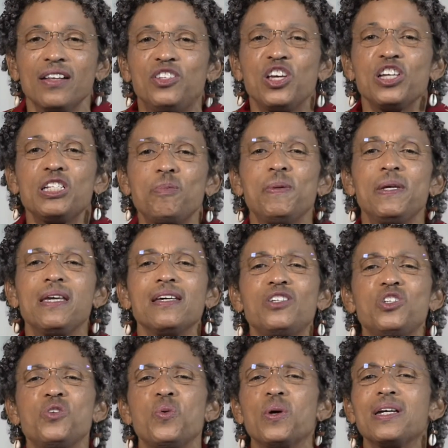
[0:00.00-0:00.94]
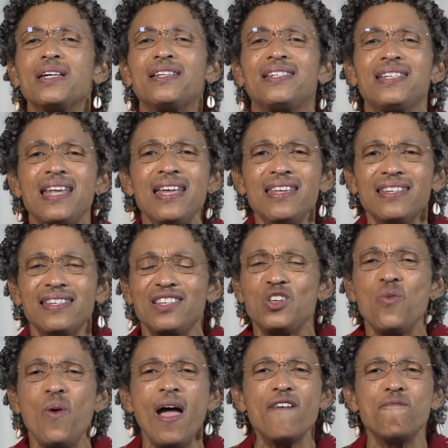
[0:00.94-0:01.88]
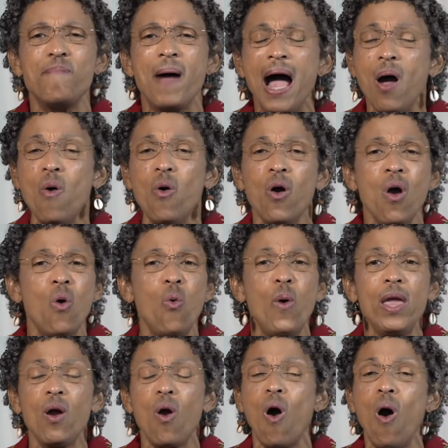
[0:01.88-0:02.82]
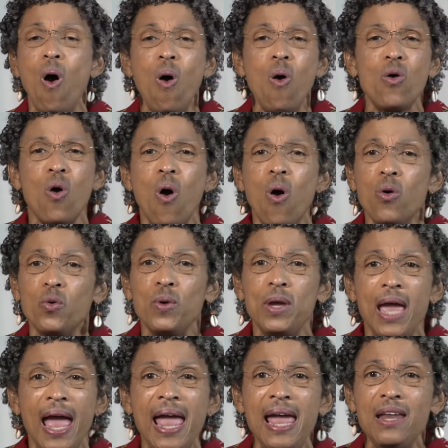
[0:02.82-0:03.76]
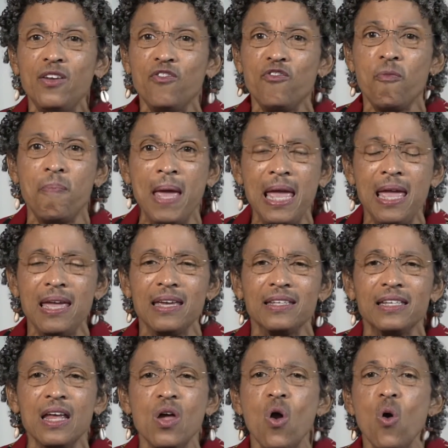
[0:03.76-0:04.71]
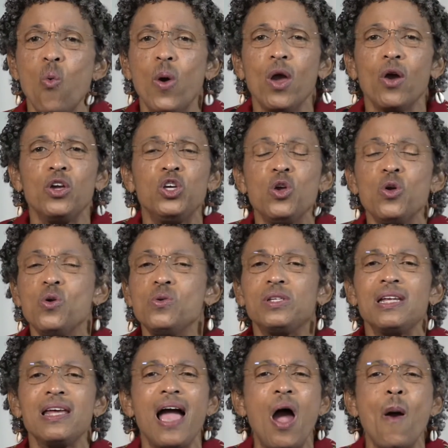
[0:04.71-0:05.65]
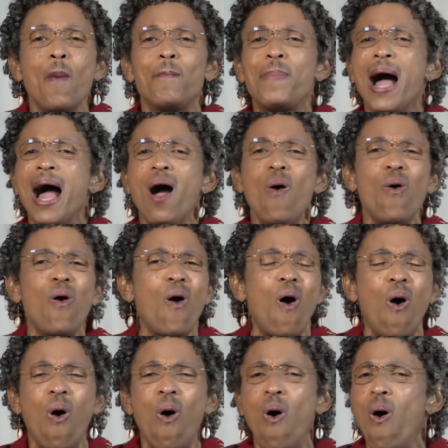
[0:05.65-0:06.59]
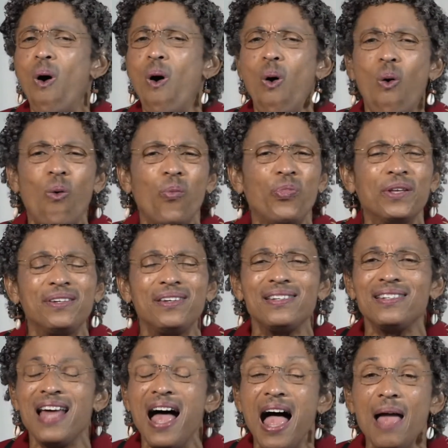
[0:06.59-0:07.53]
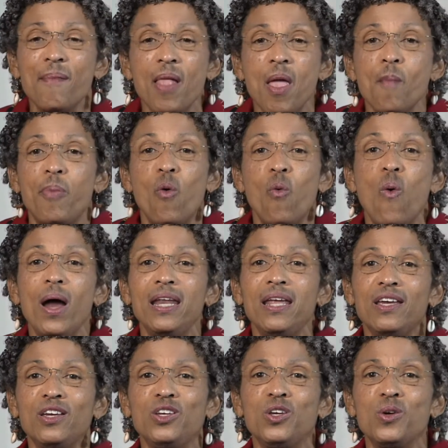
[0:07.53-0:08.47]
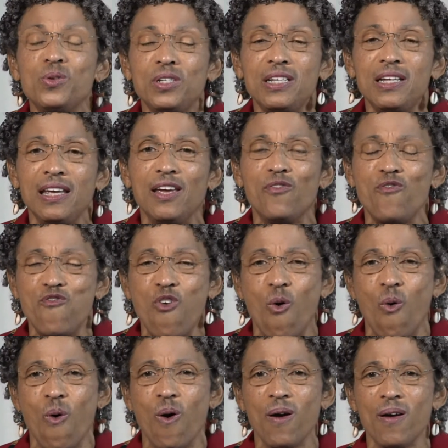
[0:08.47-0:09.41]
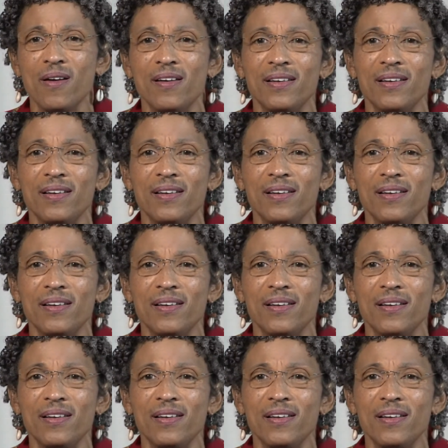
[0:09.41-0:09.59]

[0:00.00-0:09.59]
Just because you exist, you have power. We are all co-creative beings. We are using our power all the time. But what are you using it for?